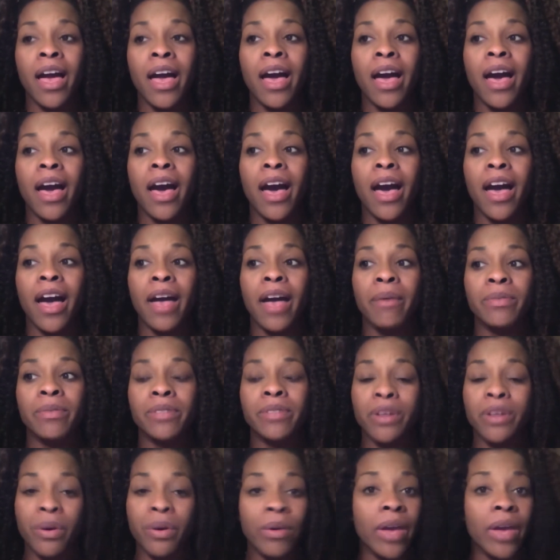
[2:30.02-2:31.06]
I was
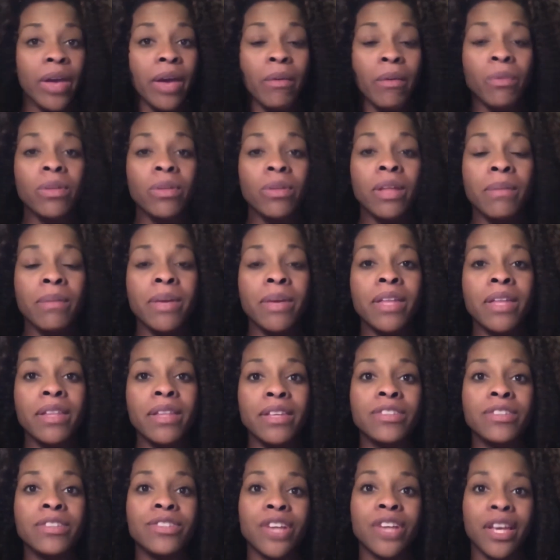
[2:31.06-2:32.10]
like, okay, well, let me at
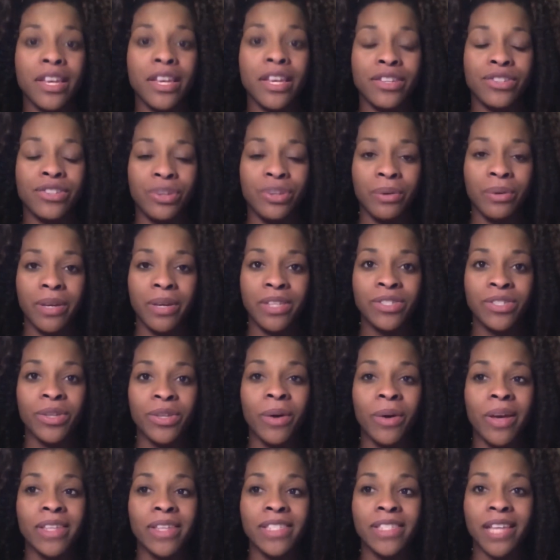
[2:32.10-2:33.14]
least check into it.
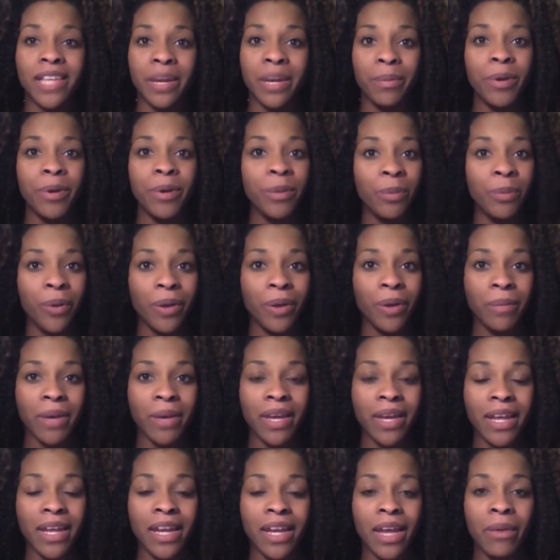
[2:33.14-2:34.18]
So I set up an
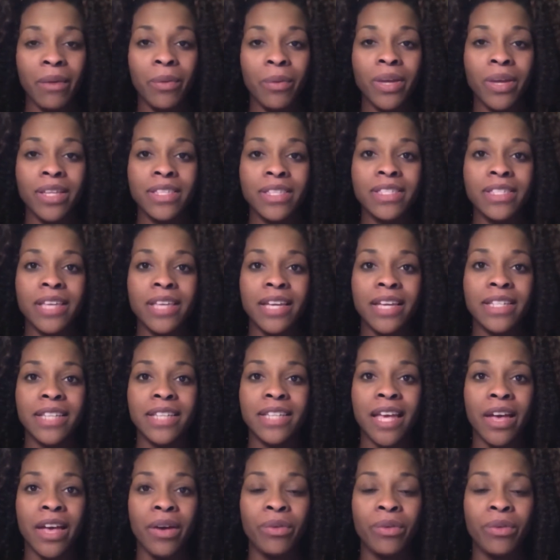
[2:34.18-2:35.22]
appointment and I went and sat
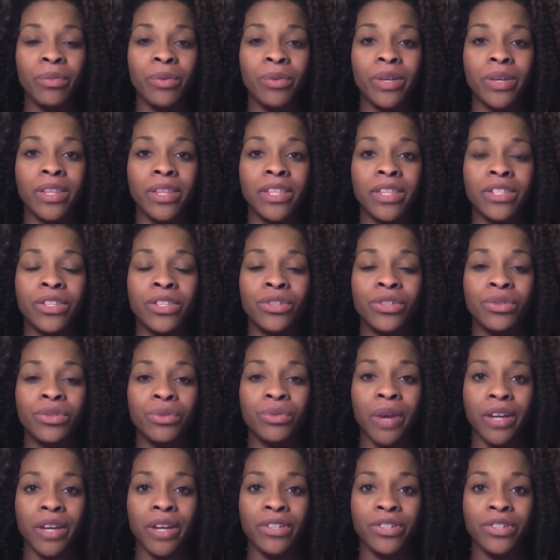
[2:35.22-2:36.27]
down with the
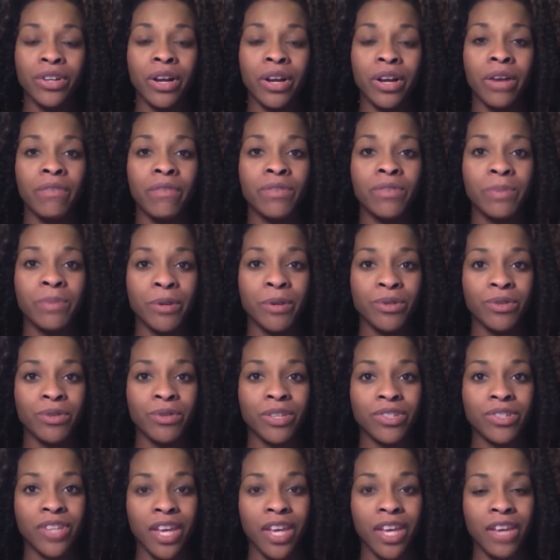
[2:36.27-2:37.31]
director of special
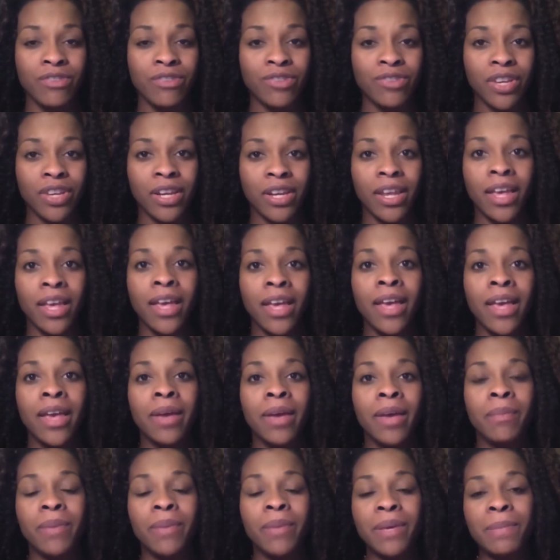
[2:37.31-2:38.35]
education.
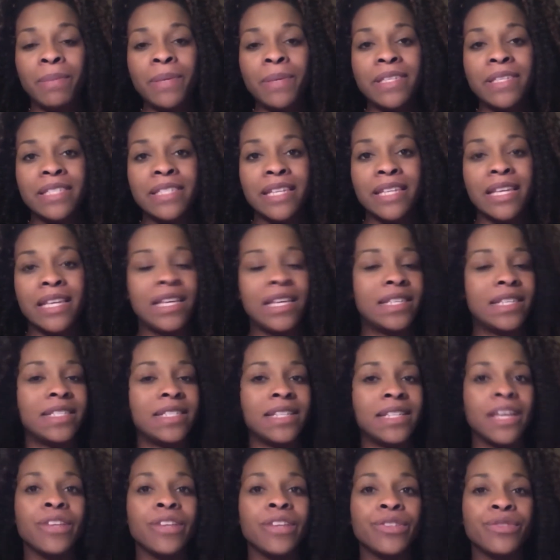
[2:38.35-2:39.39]
PPCD
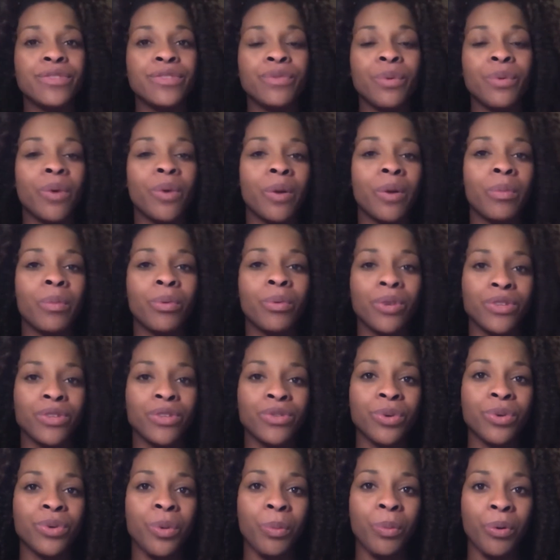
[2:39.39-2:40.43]
stands for
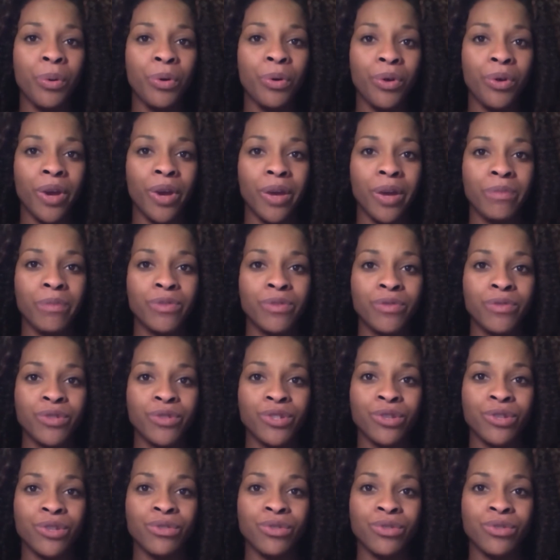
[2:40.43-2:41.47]
Preschool Programs for
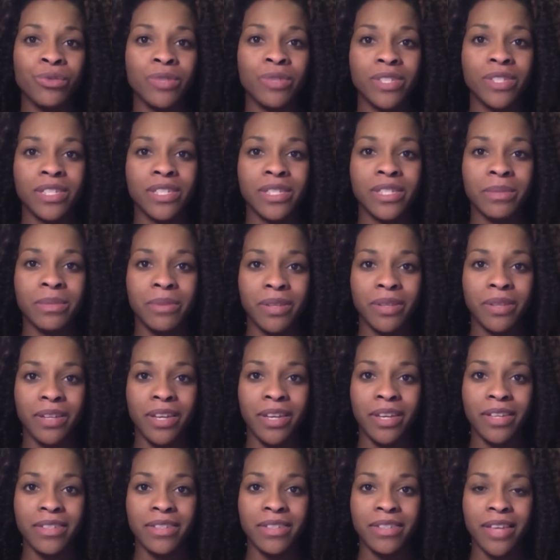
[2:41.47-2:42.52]
Children with
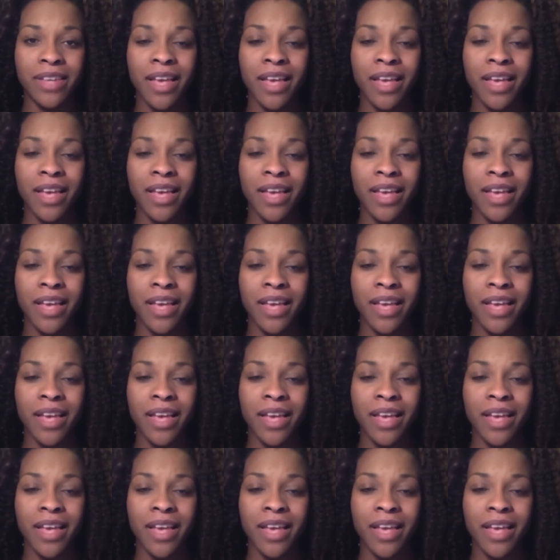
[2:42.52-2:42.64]
Disabilities.